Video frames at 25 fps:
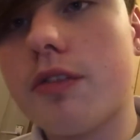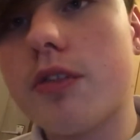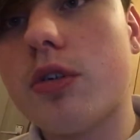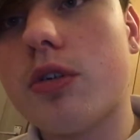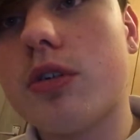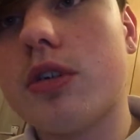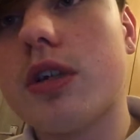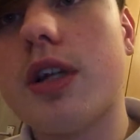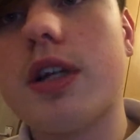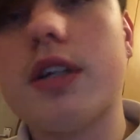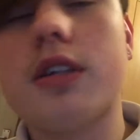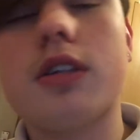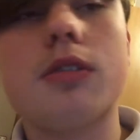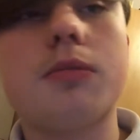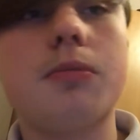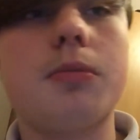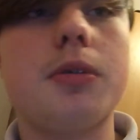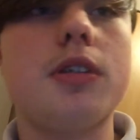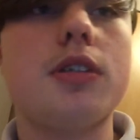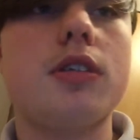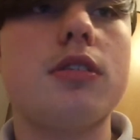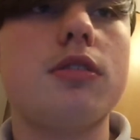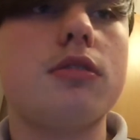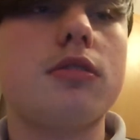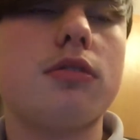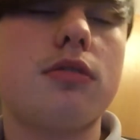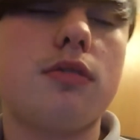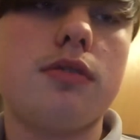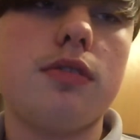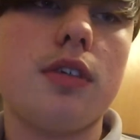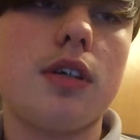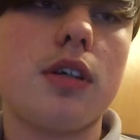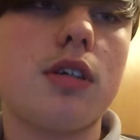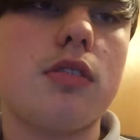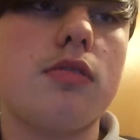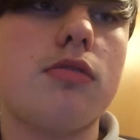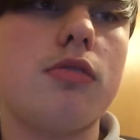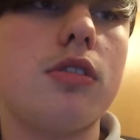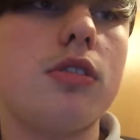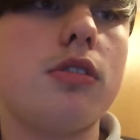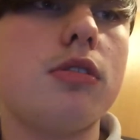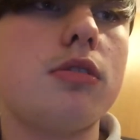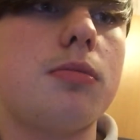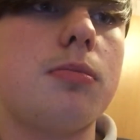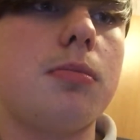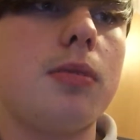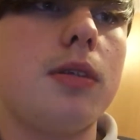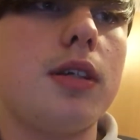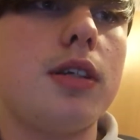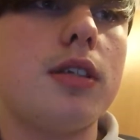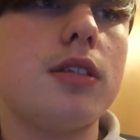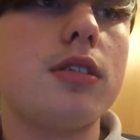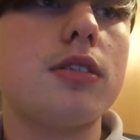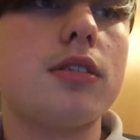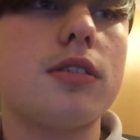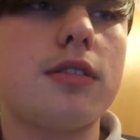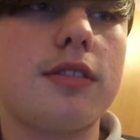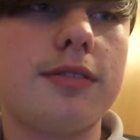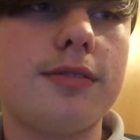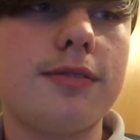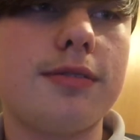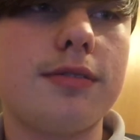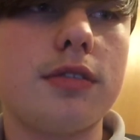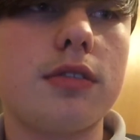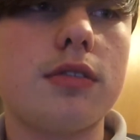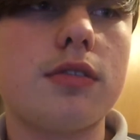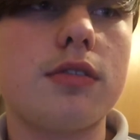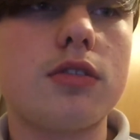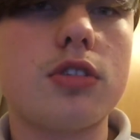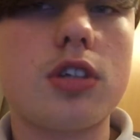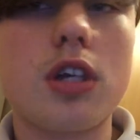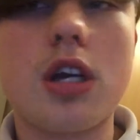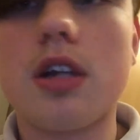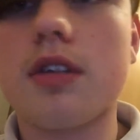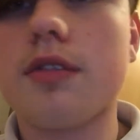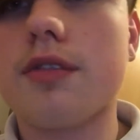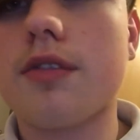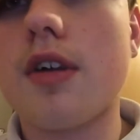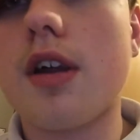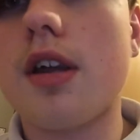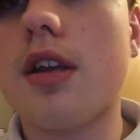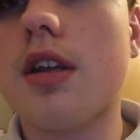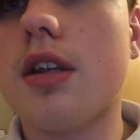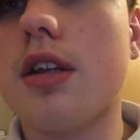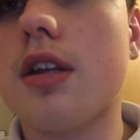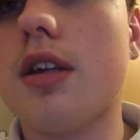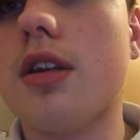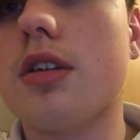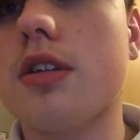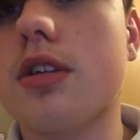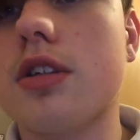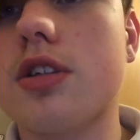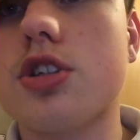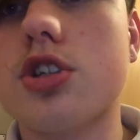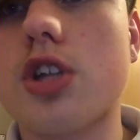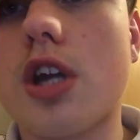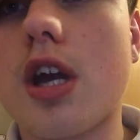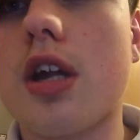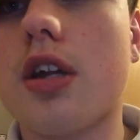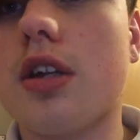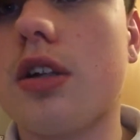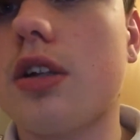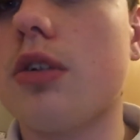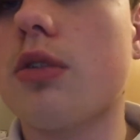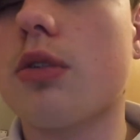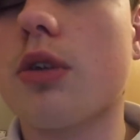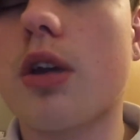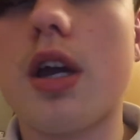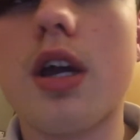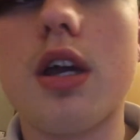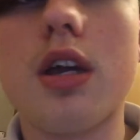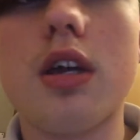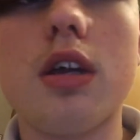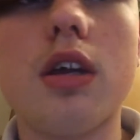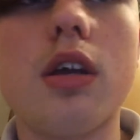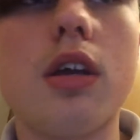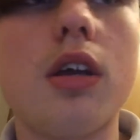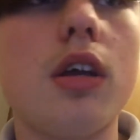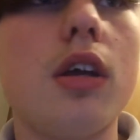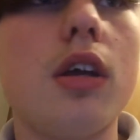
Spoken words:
Fortnite. Don't be so fucking rude, please. Child friendly on this channel, okay?